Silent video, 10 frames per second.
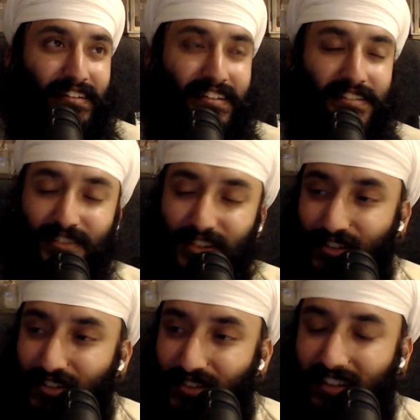did you
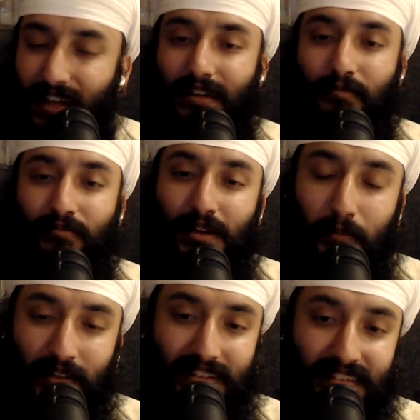know that
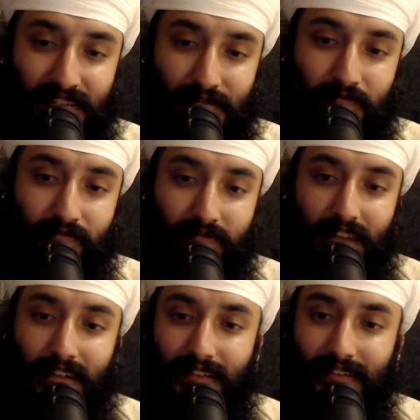millipedes,
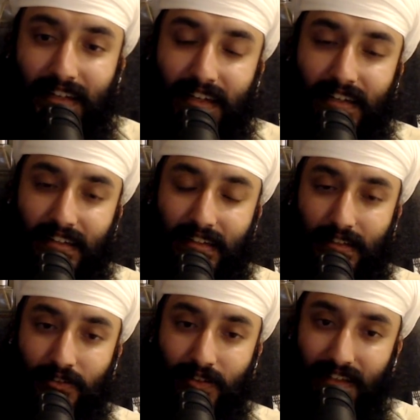they
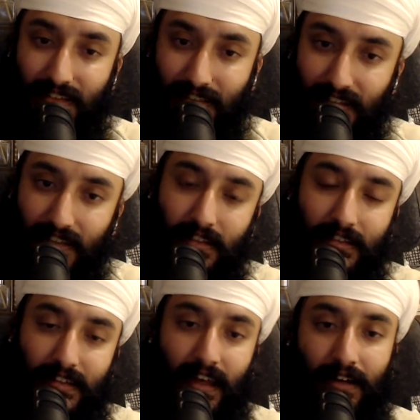on their skin,
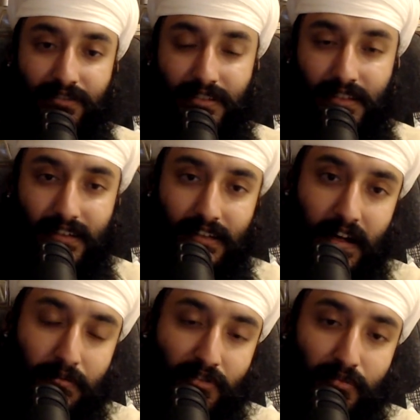they have a certain
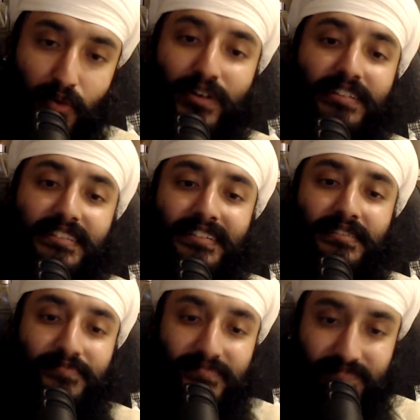type of poison,
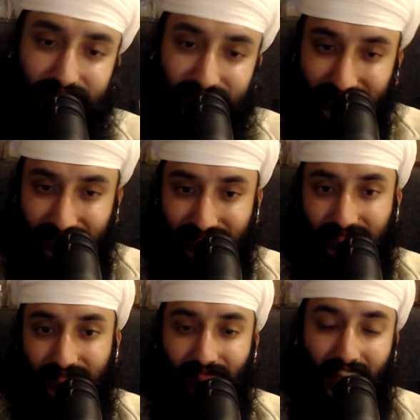
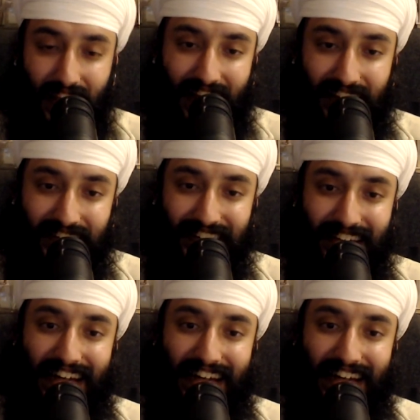and